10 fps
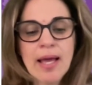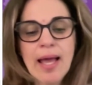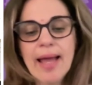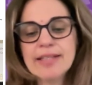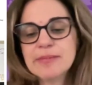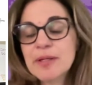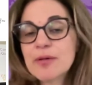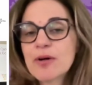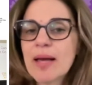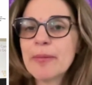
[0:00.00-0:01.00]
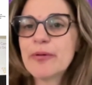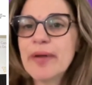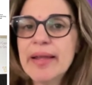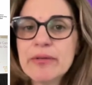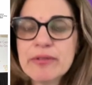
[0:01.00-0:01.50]
has been
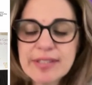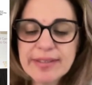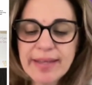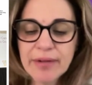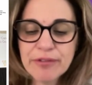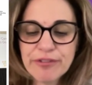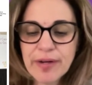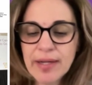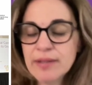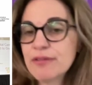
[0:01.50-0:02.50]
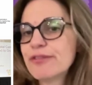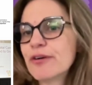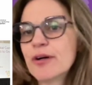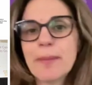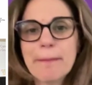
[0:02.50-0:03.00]
collaborating with CNFUN
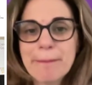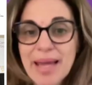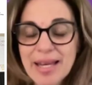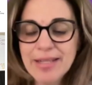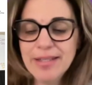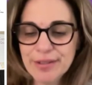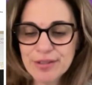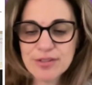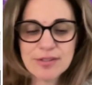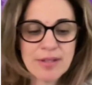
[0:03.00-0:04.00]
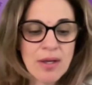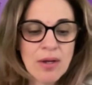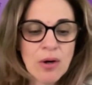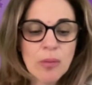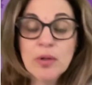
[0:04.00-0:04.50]
for many years.
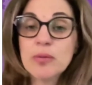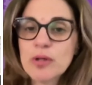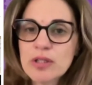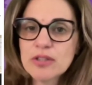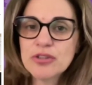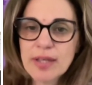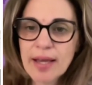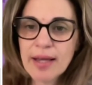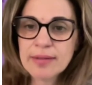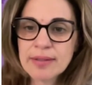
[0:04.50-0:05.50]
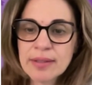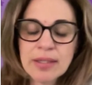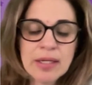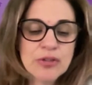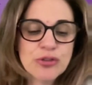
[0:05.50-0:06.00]
We work
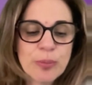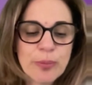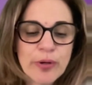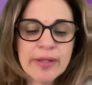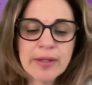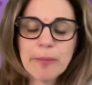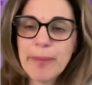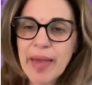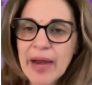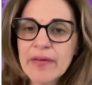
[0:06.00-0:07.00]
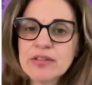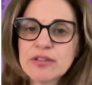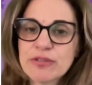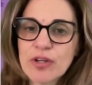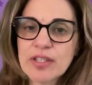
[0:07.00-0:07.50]
together to bring
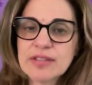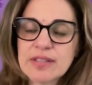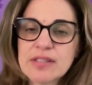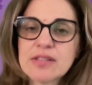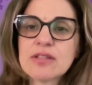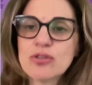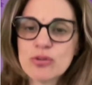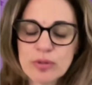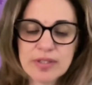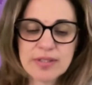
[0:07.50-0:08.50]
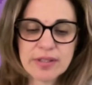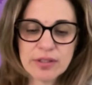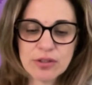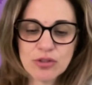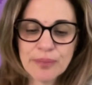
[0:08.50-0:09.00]
parents' voices to
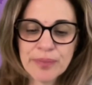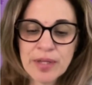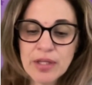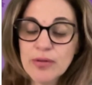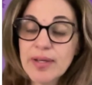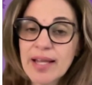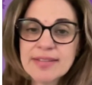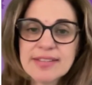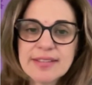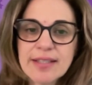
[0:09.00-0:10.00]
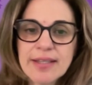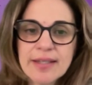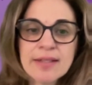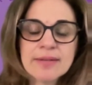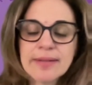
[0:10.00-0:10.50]
research. You can see
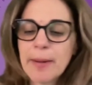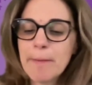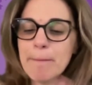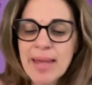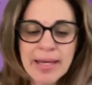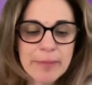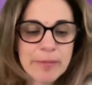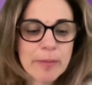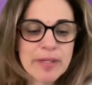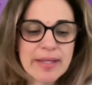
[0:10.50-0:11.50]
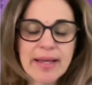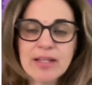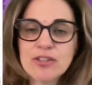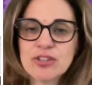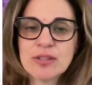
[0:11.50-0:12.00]
here there are many
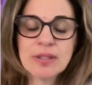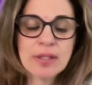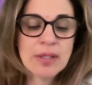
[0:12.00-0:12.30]
publications,